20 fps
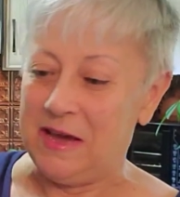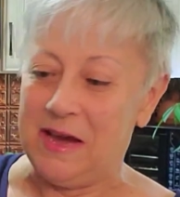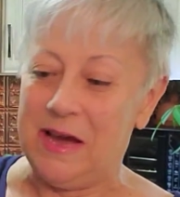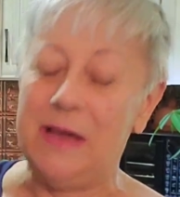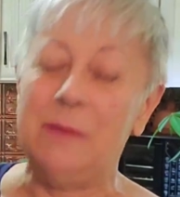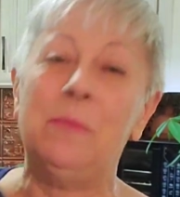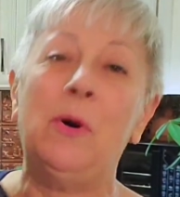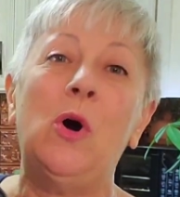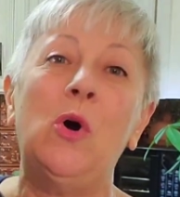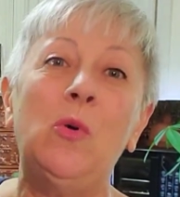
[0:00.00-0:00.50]

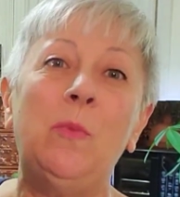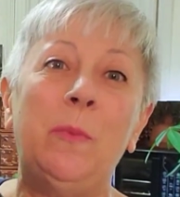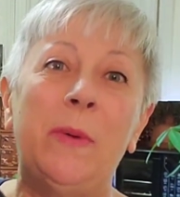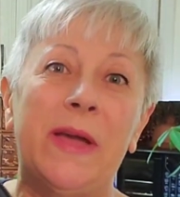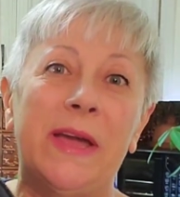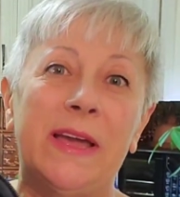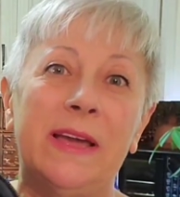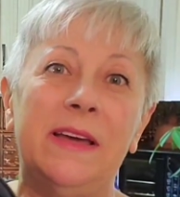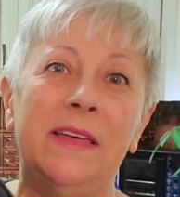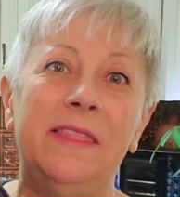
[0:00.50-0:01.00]
I'm
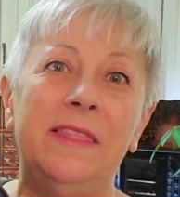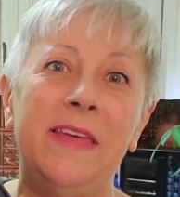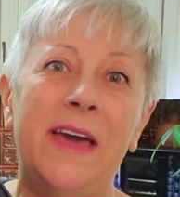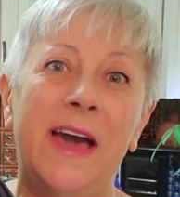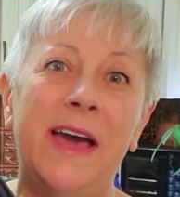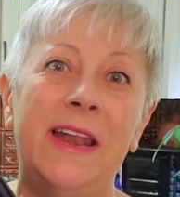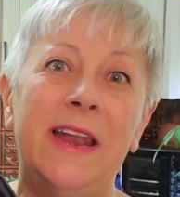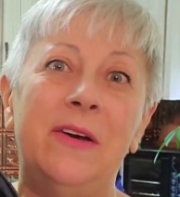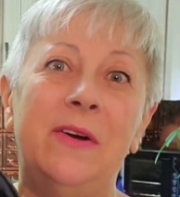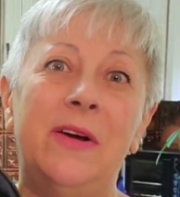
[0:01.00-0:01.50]
hoping
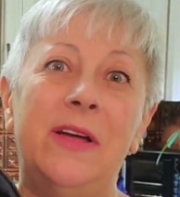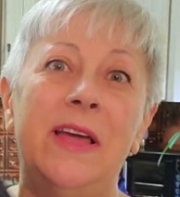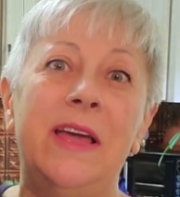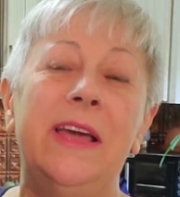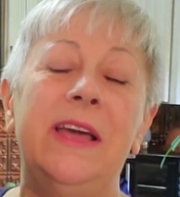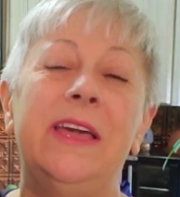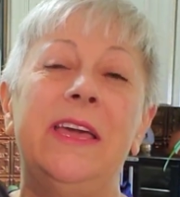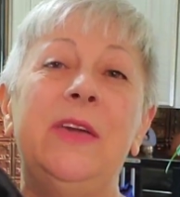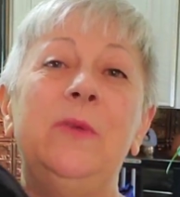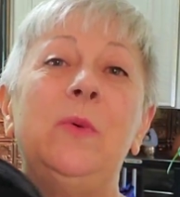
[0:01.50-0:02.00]
that
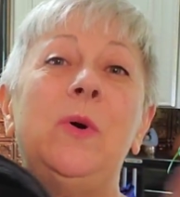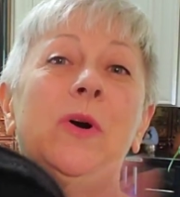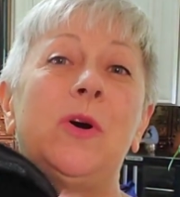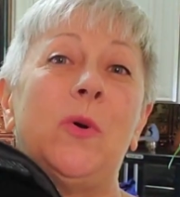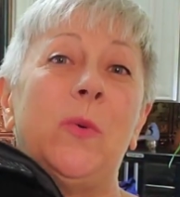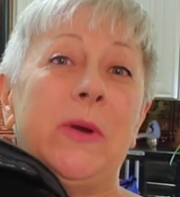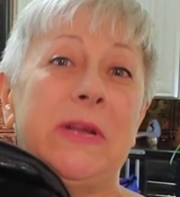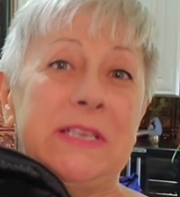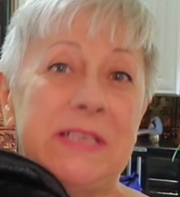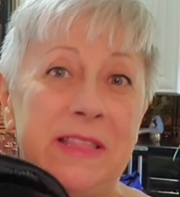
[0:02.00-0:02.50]
he
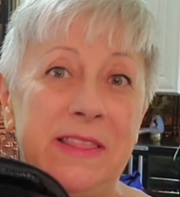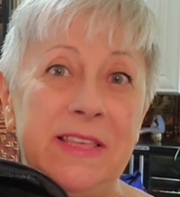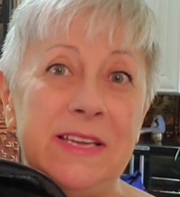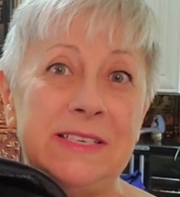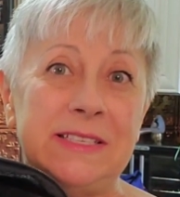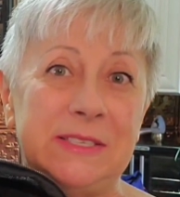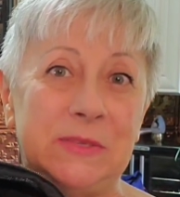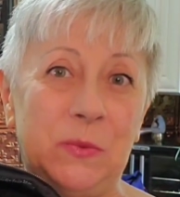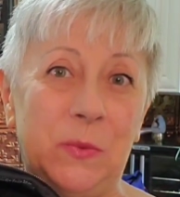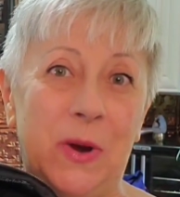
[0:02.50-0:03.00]
won't go into
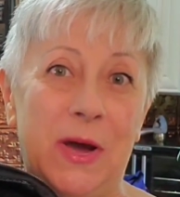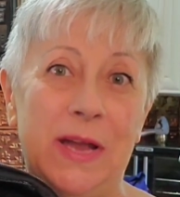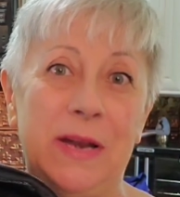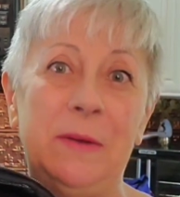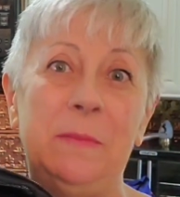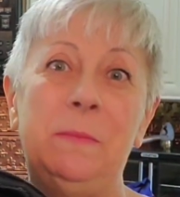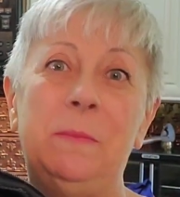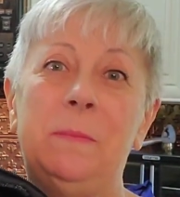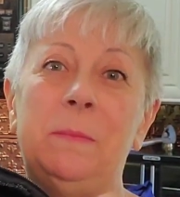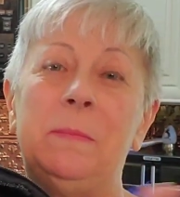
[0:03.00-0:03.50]
this
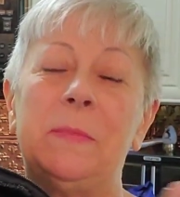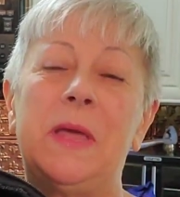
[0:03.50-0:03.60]
one